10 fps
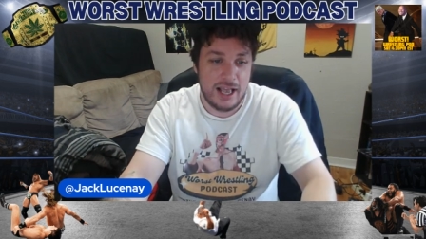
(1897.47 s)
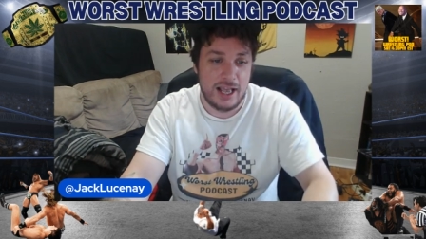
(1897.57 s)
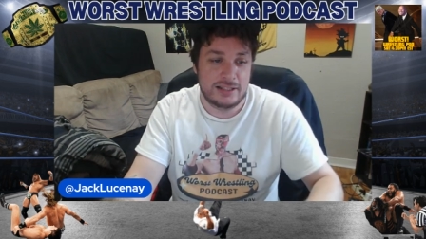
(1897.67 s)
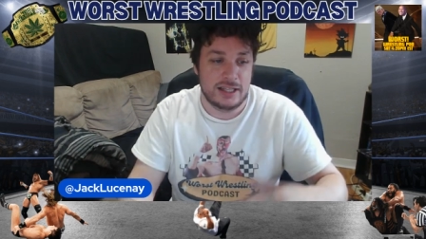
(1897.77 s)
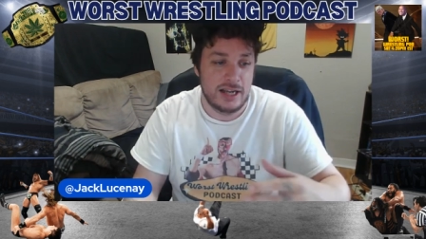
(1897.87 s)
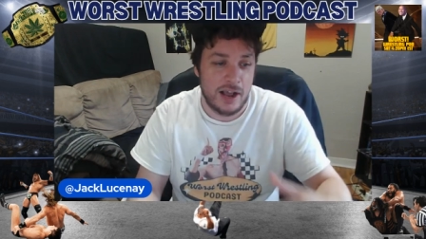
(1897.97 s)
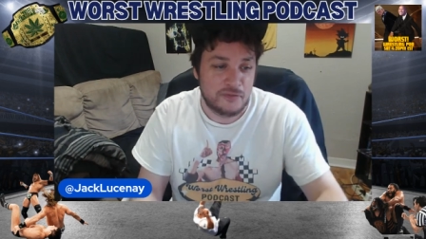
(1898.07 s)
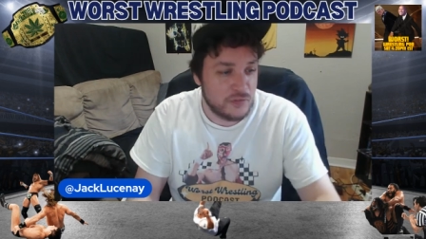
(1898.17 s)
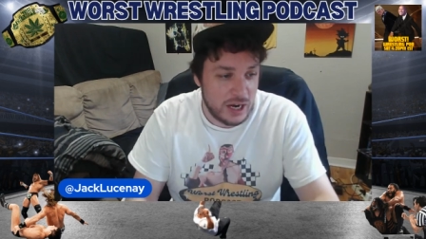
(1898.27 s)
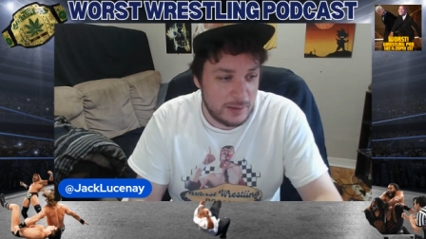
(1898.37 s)
It's
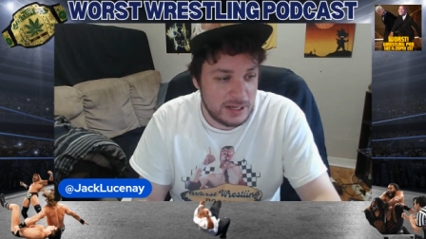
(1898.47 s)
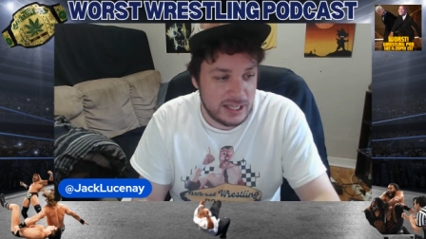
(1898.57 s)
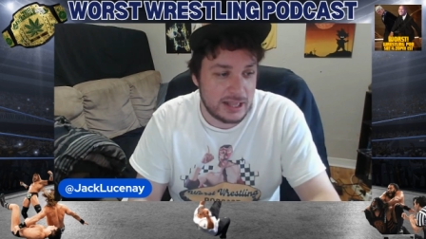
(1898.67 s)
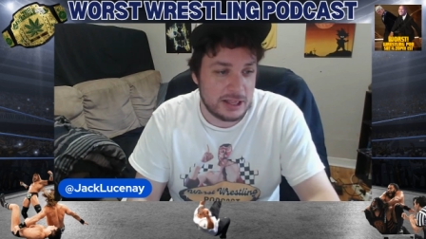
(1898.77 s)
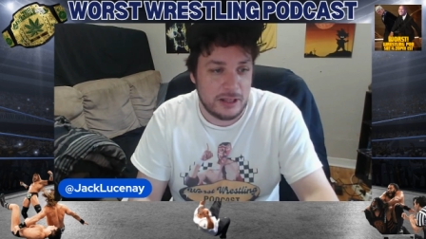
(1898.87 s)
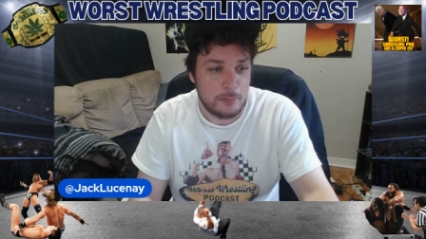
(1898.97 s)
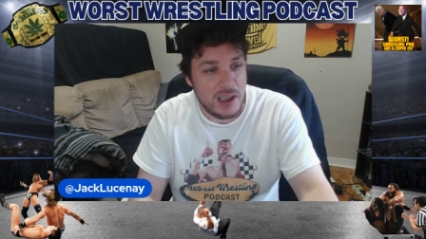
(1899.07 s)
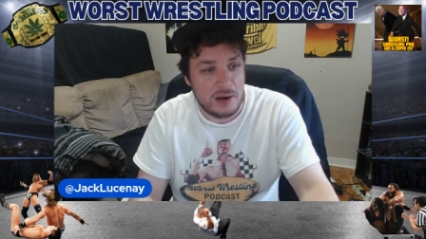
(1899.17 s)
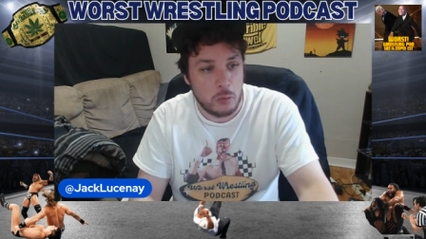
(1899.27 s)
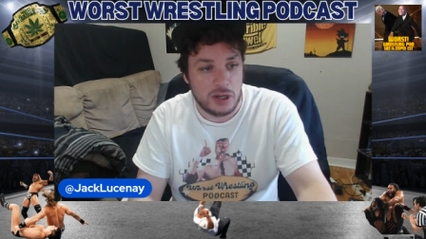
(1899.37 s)
enough for him to get the
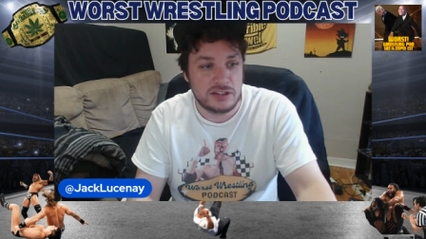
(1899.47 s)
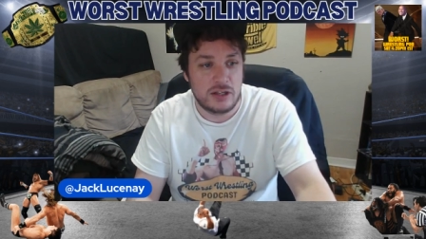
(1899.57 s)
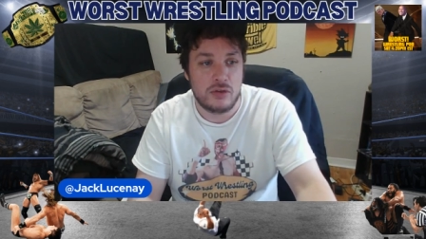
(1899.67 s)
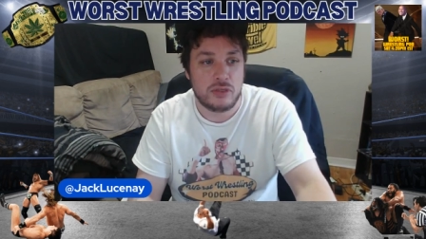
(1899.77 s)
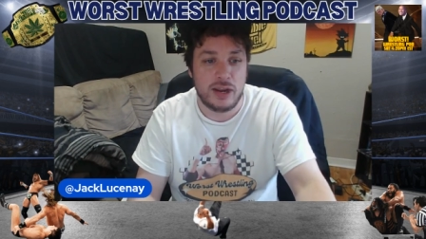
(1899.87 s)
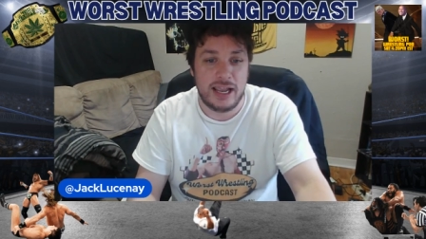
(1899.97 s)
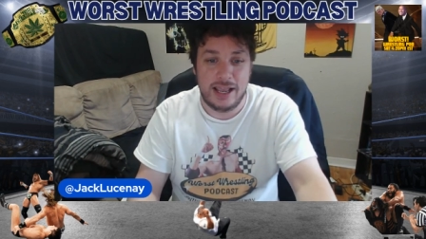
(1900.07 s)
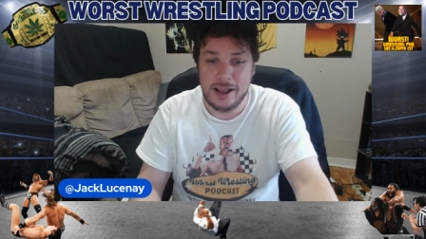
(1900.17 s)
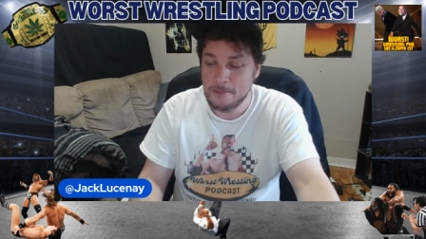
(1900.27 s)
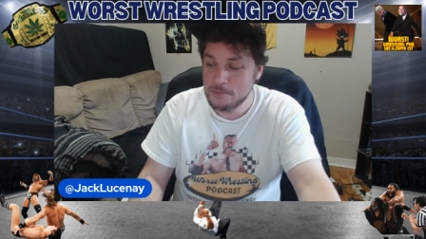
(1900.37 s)
pin 1, 2,
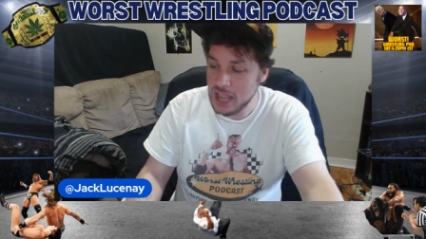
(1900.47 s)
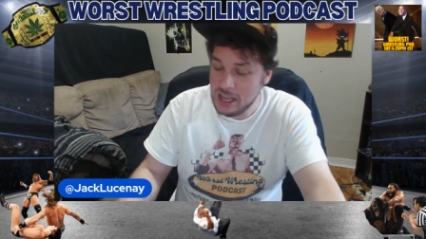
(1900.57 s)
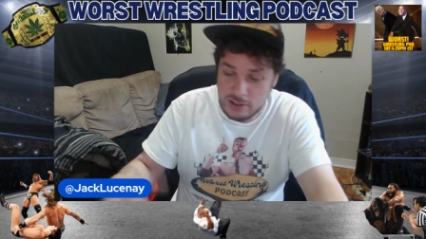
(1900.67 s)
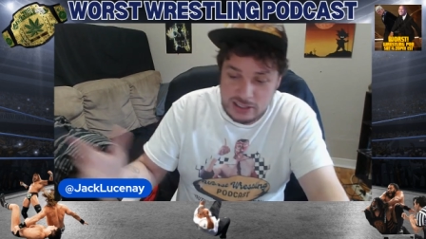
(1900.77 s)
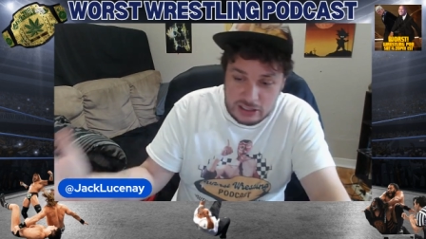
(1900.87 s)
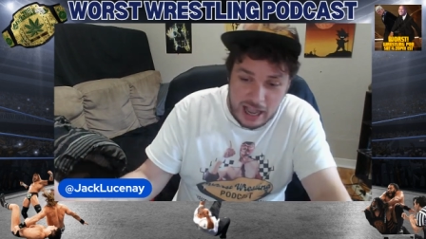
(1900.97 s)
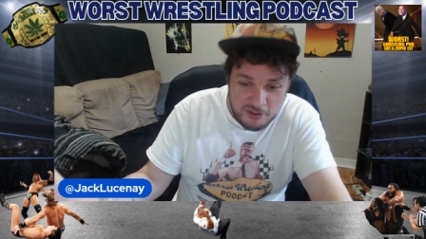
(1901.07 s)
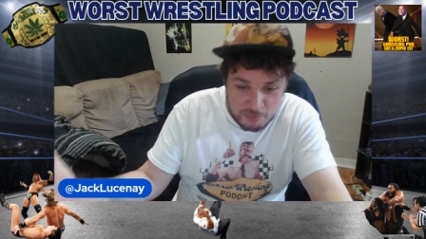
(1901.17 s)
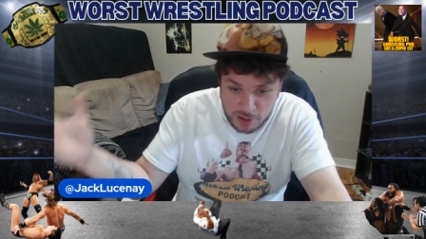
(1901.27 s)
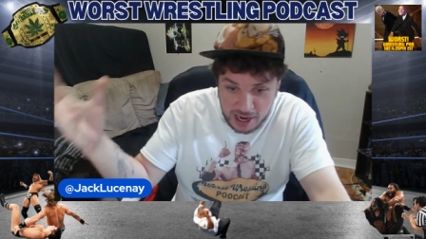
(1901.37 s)
3, and you still
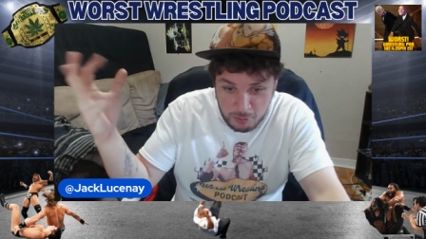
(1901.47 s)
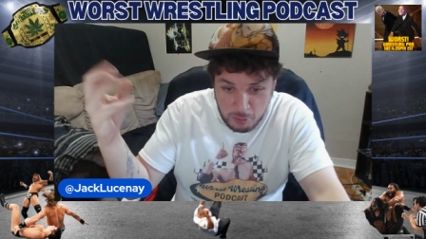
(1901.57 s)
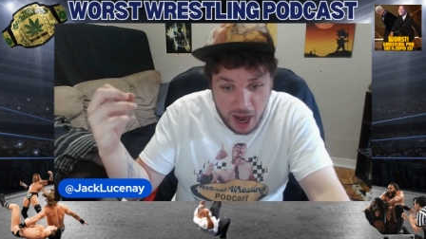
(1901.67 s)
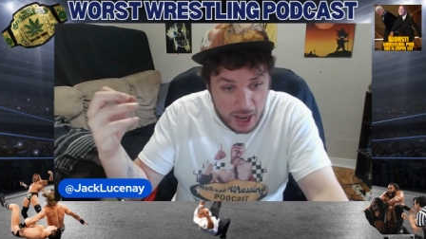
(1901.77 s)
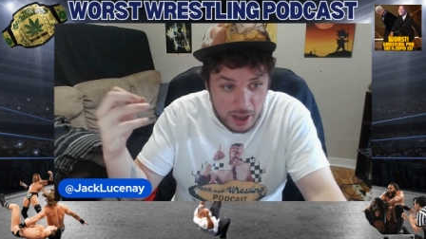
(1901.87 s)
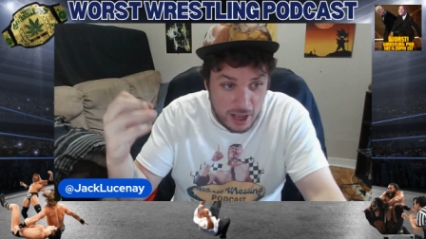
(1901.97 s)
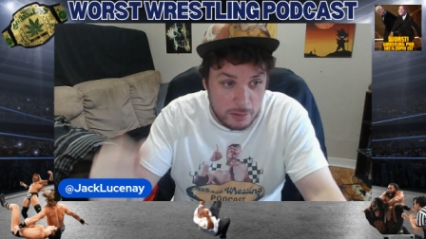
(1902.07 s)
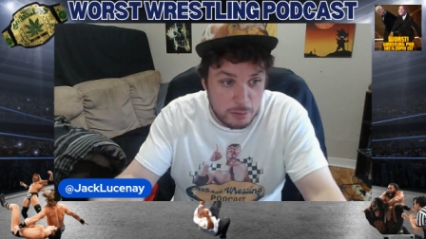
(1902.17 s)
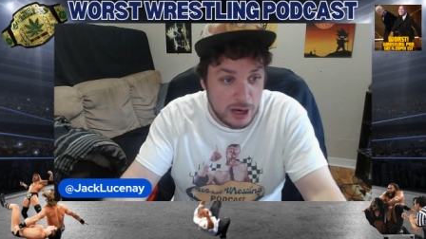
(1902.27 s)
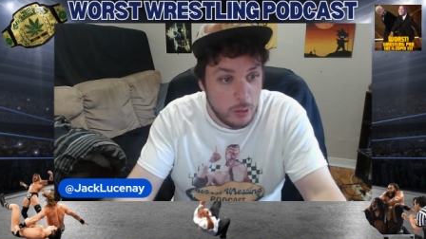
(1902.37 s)
have Bray
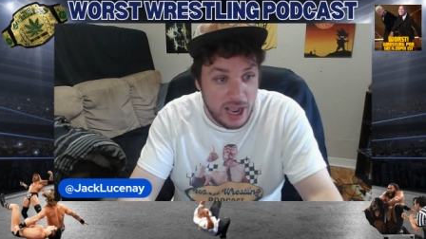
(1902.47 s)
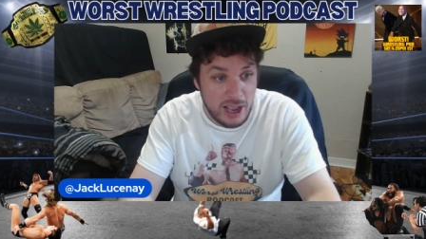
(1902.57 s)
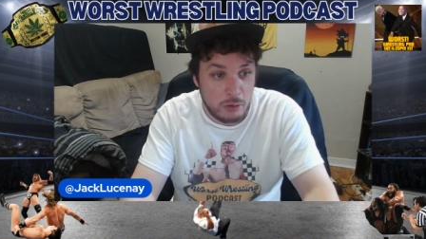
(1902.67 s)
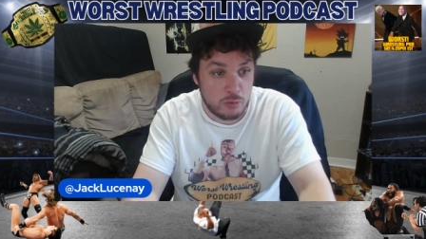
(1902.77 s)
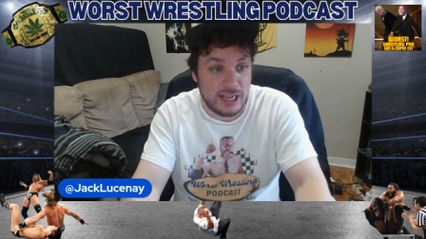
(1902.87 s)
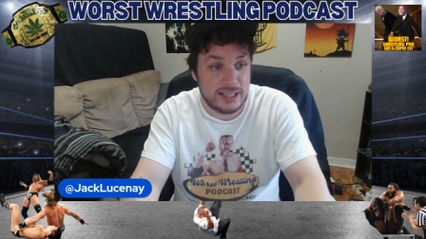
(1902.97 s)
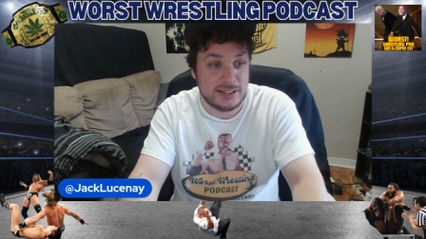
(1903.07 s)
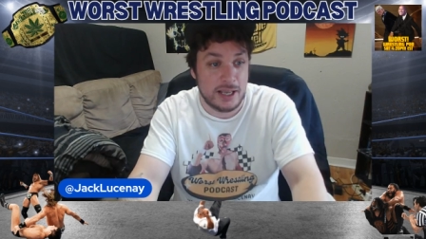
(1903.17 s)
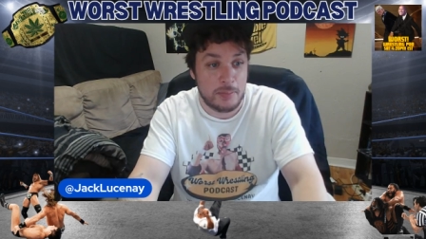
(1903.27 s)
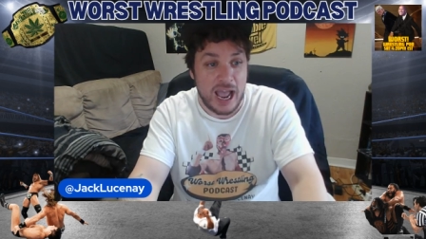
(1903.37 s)
Wyatt raise
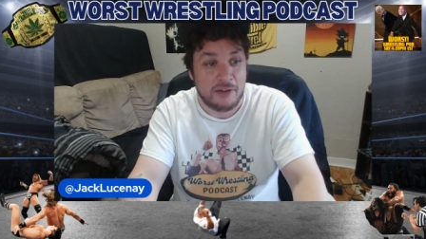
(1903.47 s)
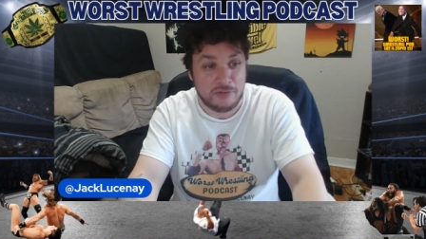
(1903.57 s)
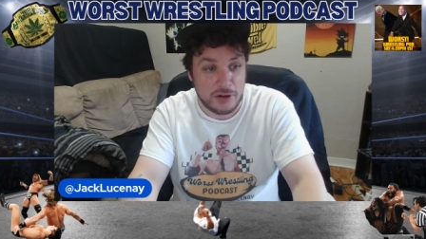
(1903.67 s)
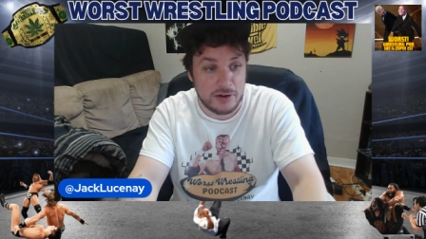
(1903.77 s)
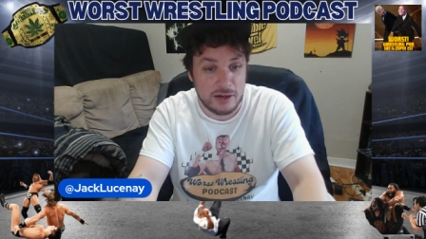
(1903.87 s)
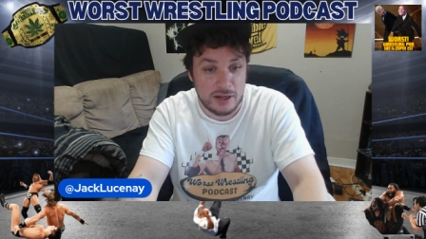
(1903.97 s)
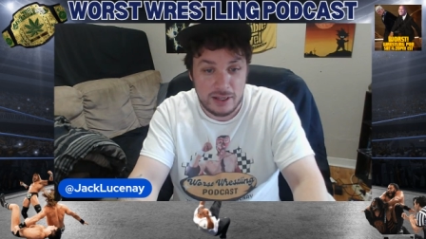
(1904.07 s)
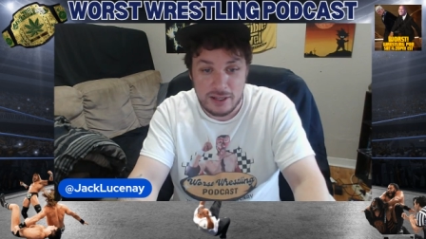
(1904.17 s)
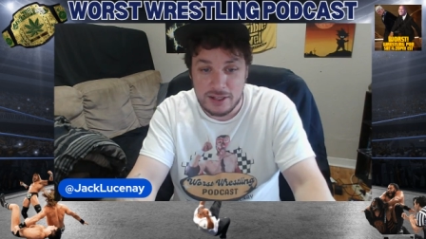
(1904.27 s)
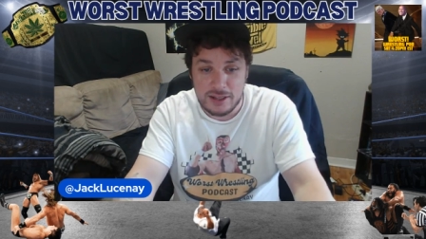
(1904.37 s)
up after.
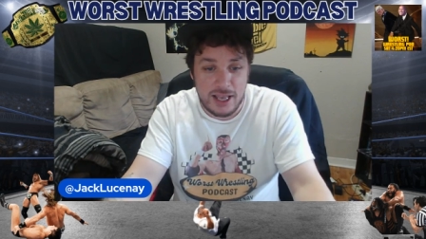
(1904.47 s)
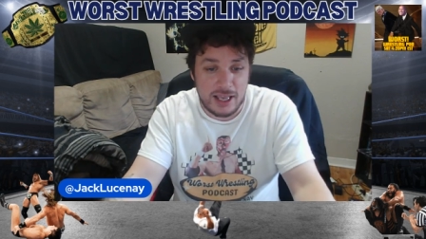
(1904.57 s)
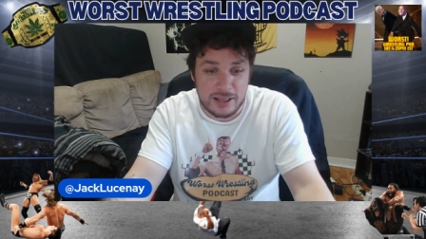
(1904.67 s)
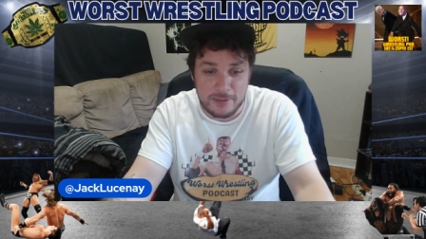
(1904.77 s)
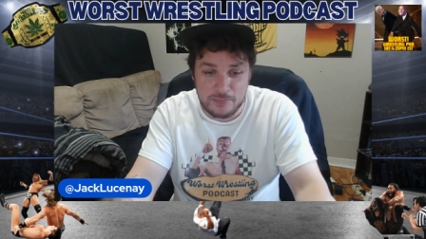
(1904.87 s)
Like,